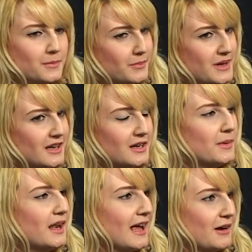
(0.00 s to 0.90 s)
be a little
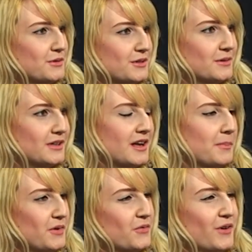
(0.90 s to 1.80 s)
bit louder and not
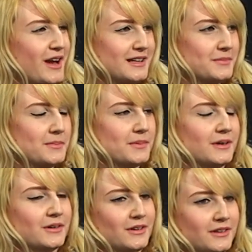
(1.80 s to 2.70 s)
be afraid that people are
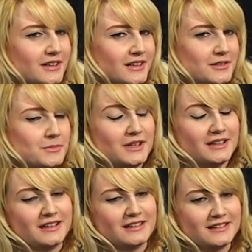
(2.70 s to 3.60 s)
going to be
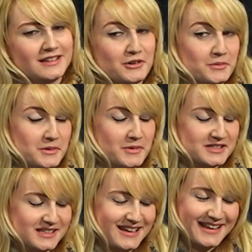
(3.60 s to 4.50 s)
like hearing me, basically.